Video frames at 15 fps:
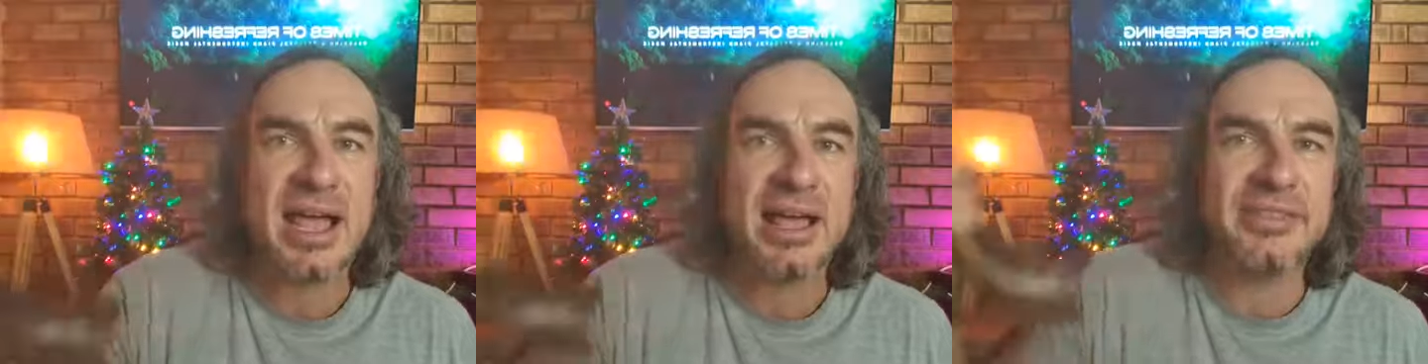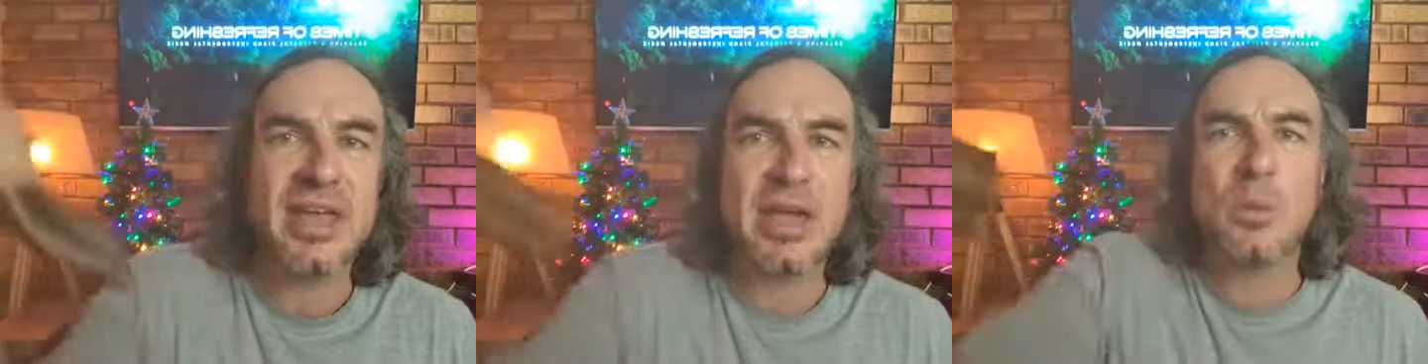
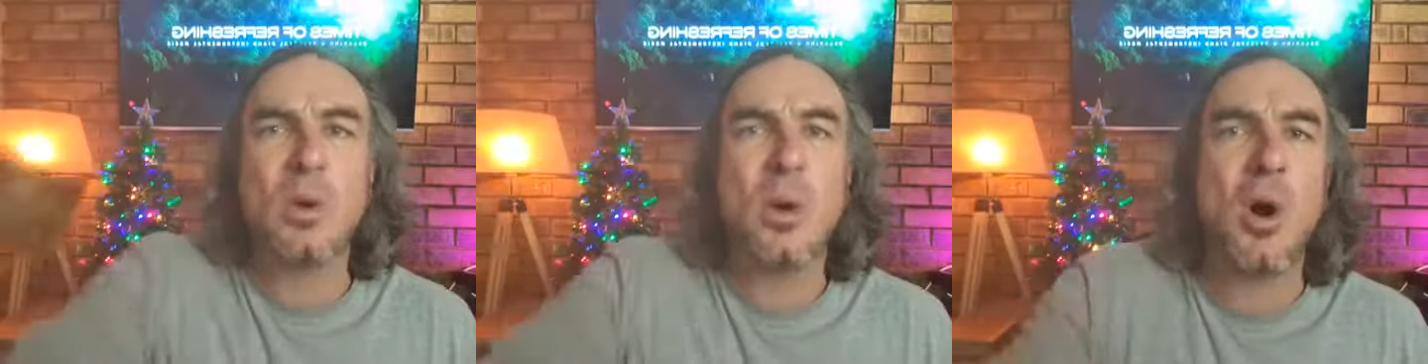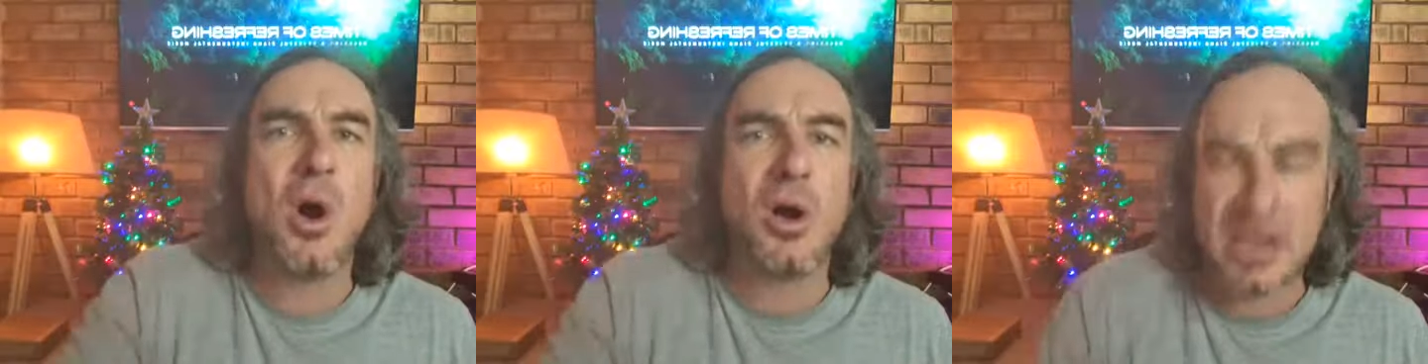And they will
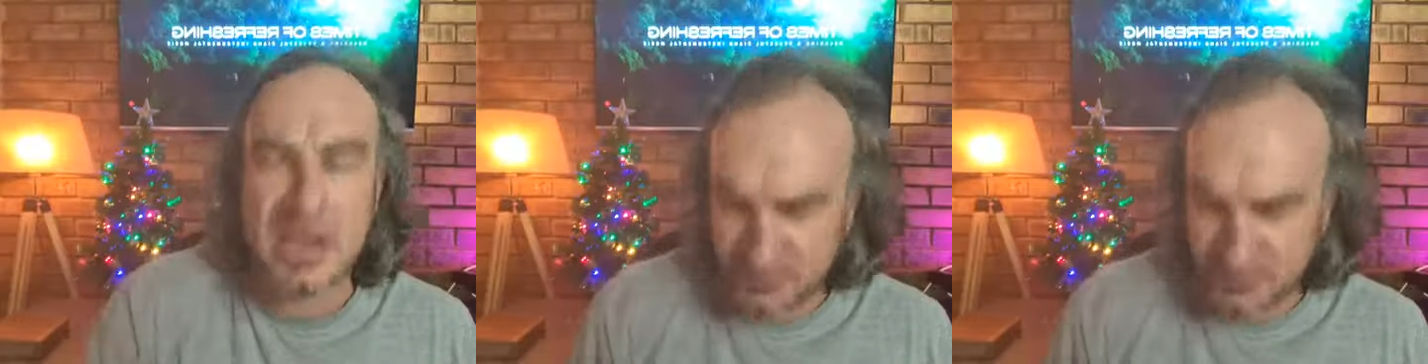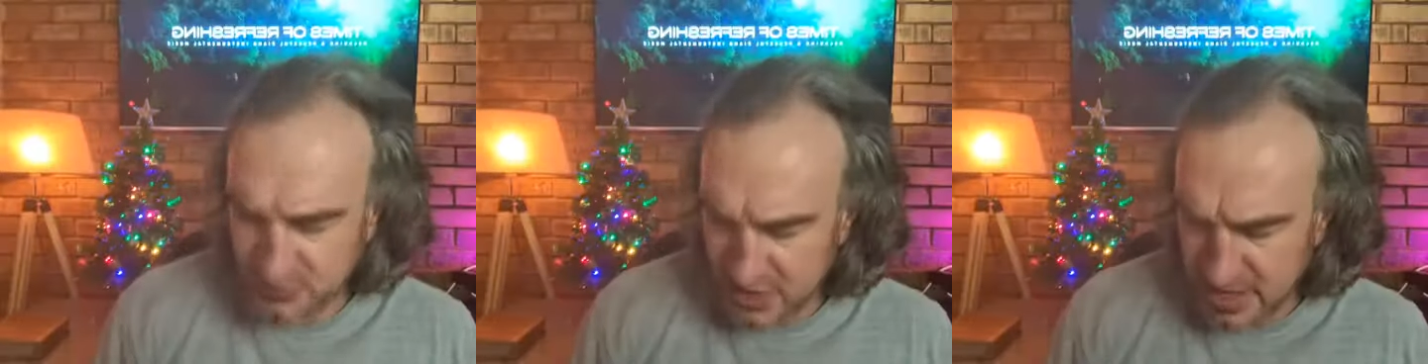walk in
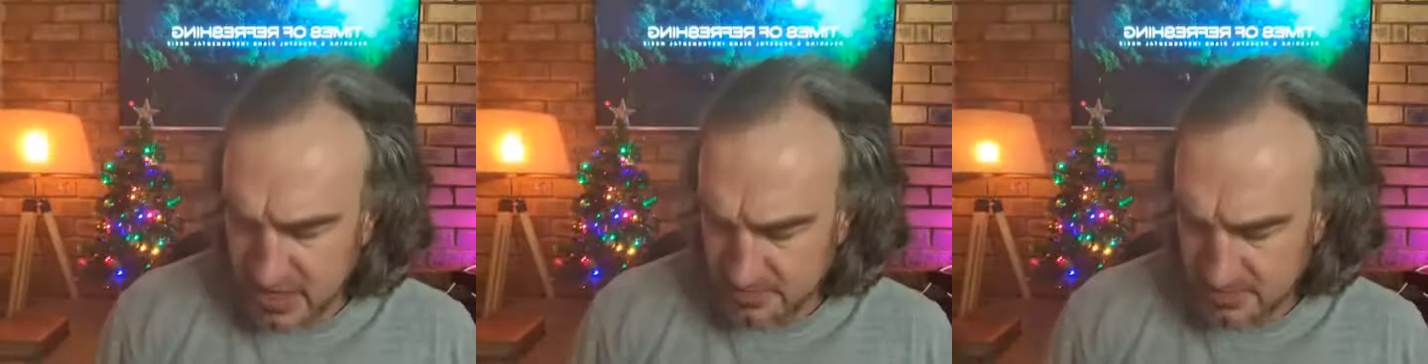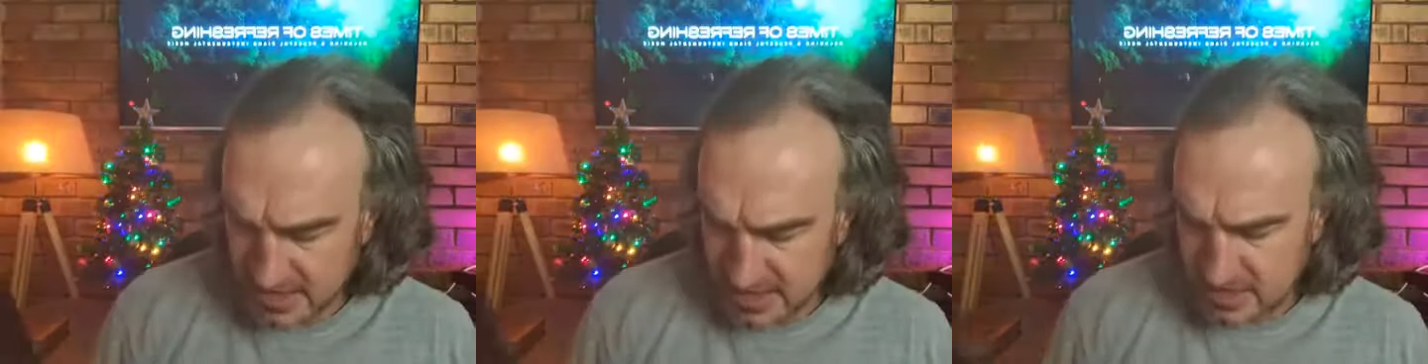
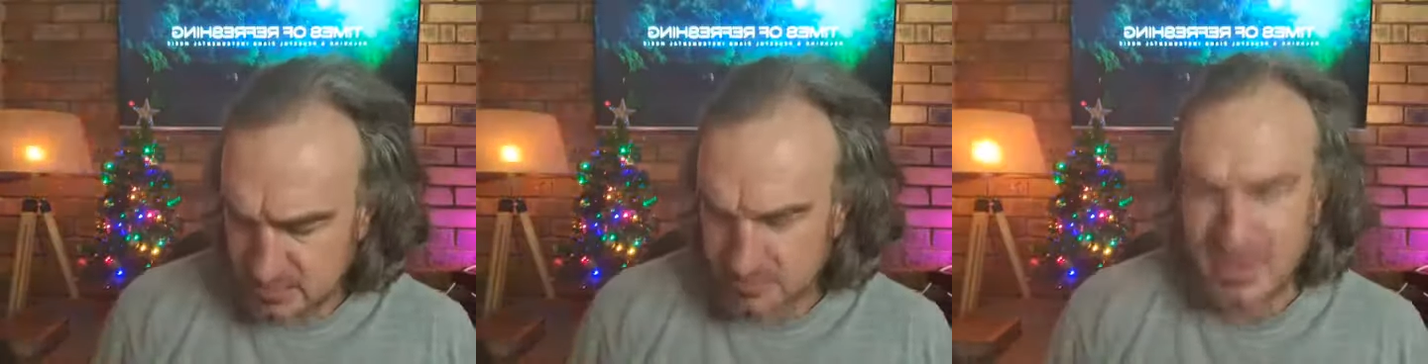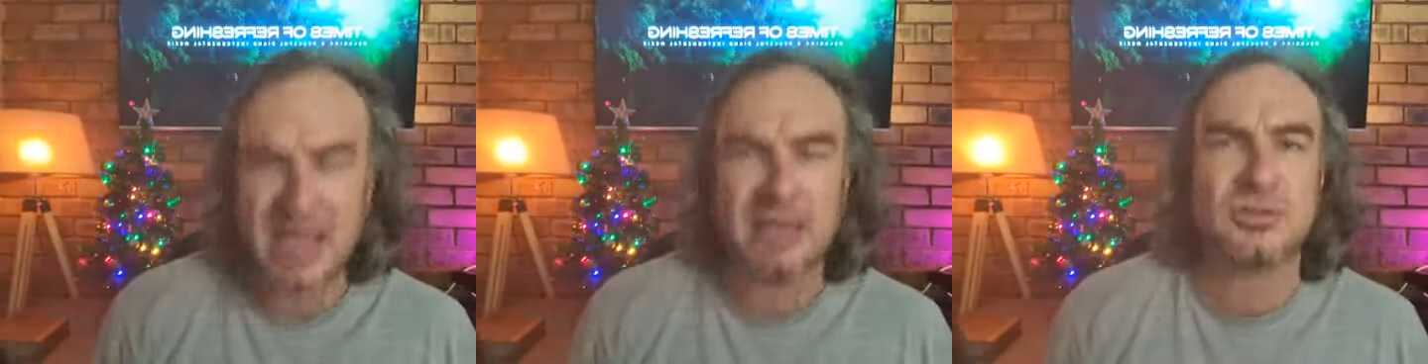freedom. Let it
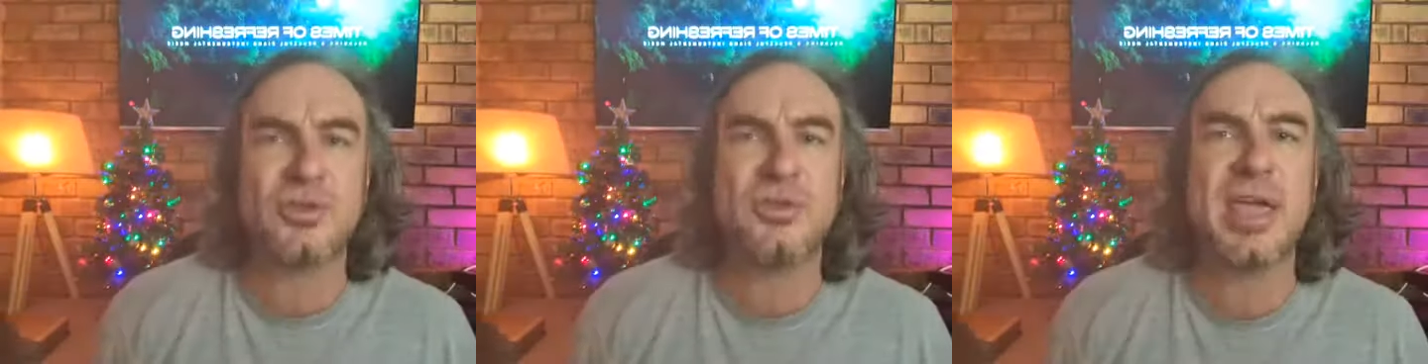be unto